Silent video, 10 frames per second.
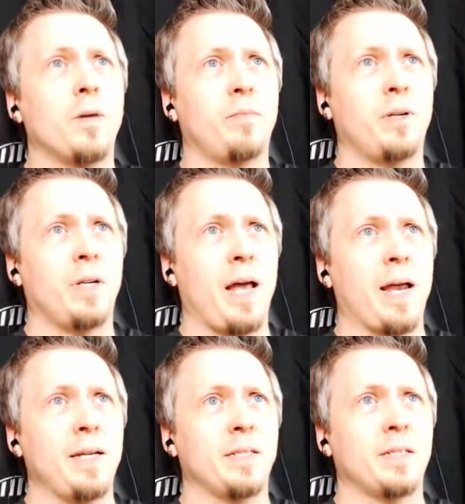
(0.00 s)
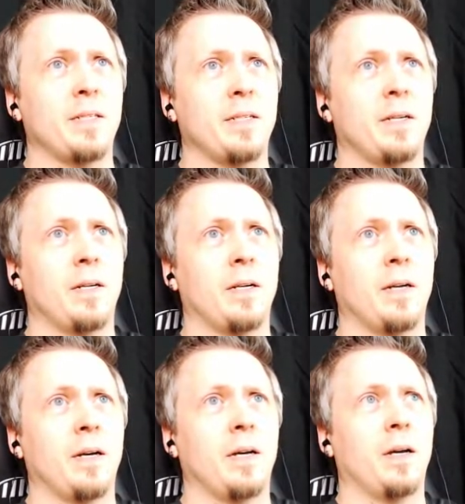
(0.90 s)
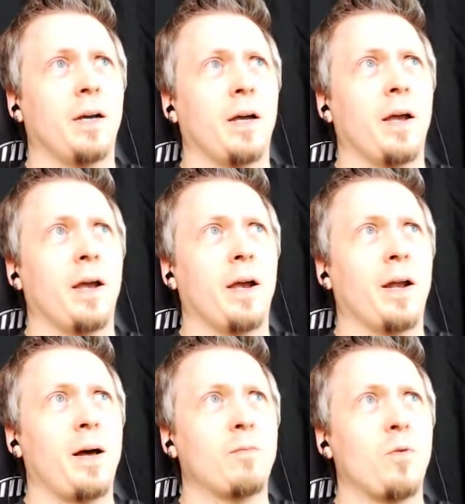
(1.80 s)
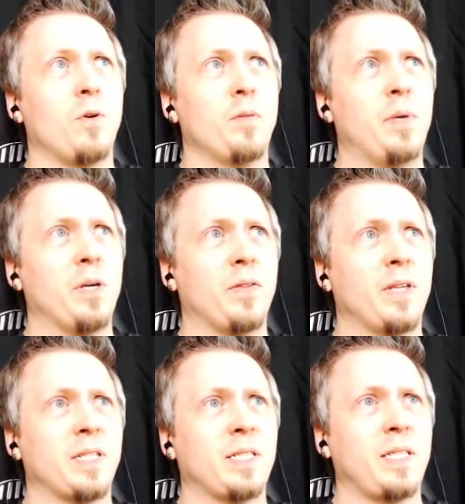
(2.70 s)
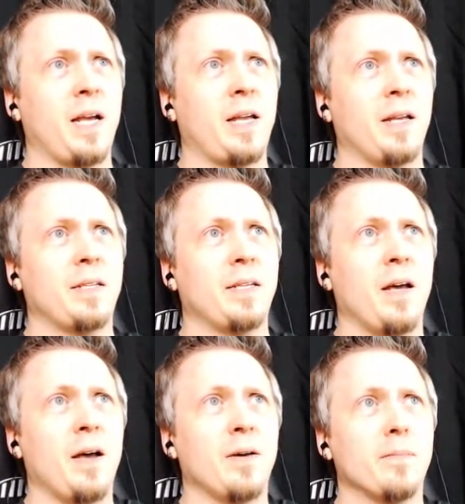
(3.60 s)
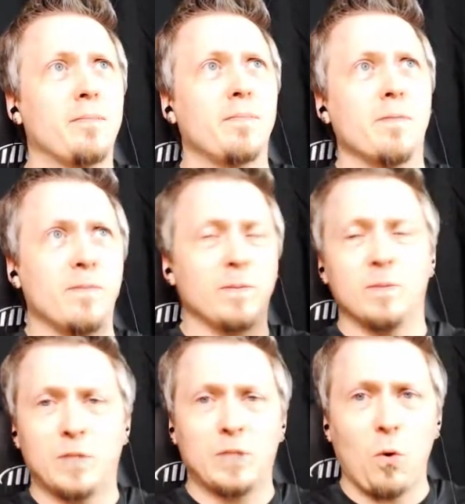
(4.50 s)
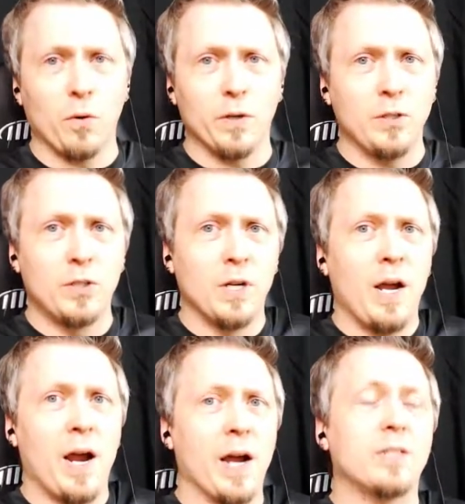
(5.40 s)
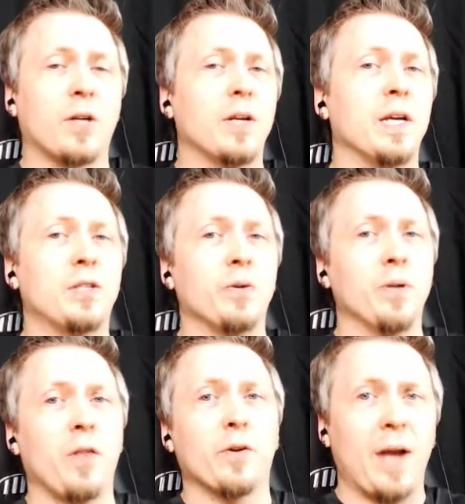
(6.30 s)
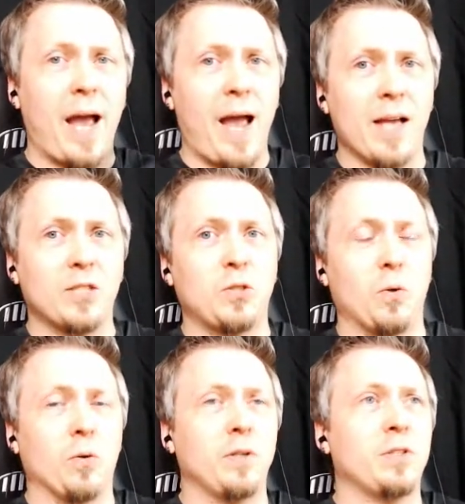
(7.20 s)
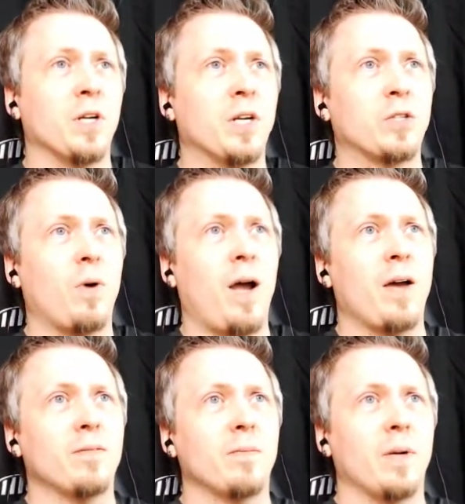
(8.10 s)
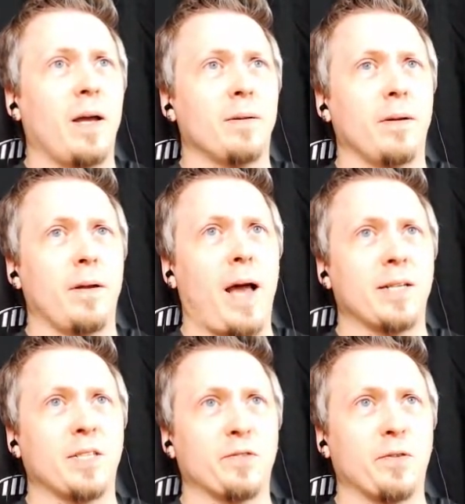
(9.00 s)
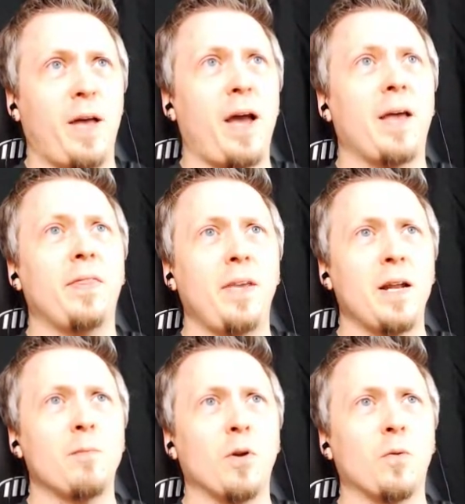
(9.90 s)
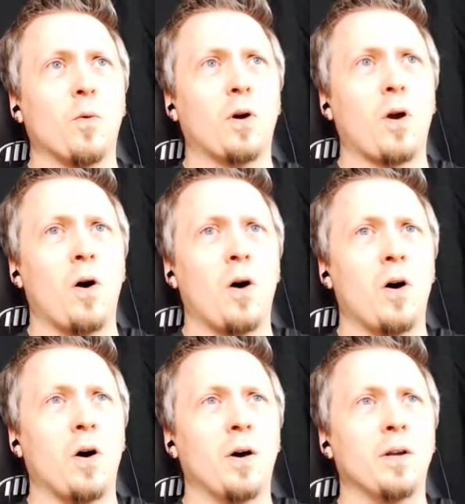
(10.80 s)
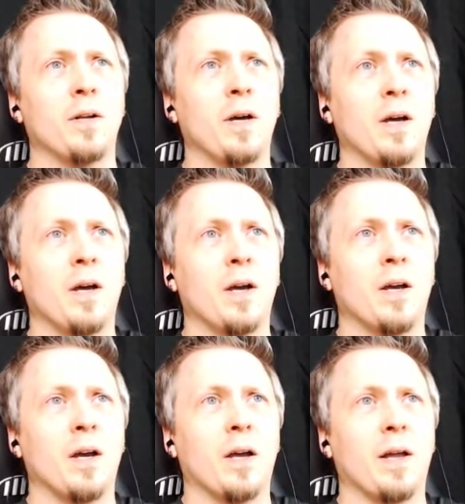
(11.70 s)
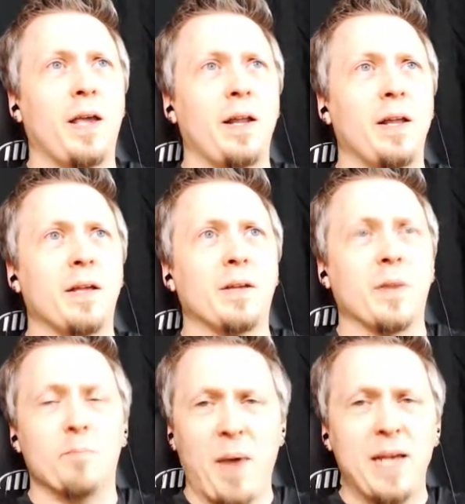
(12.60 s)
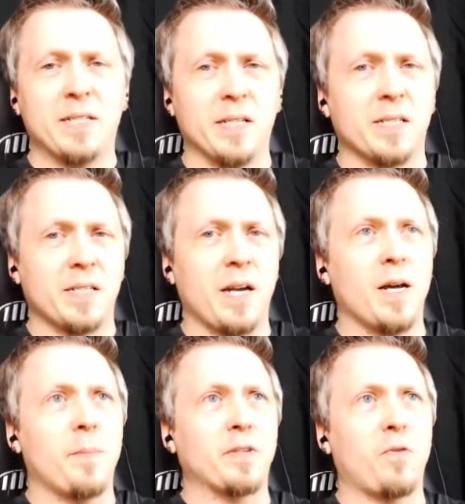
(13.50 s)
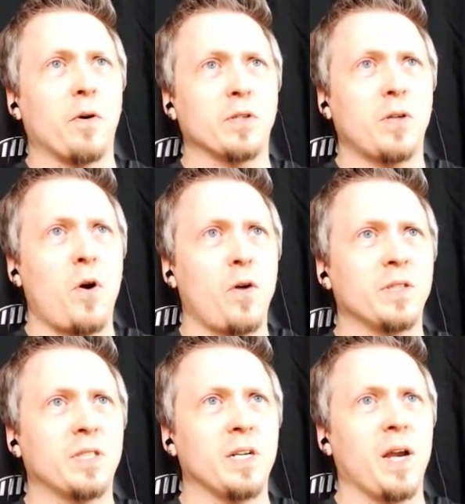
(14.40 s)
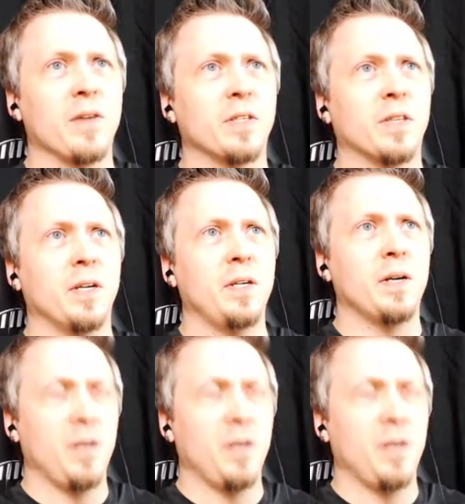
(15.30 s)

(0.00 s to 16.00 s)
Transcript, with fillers: planks. And I'm going to build this second storage and turn it into another axe storage. So I have access for that. Then I'm going to work on getting the basics set up as far as harvesting everything.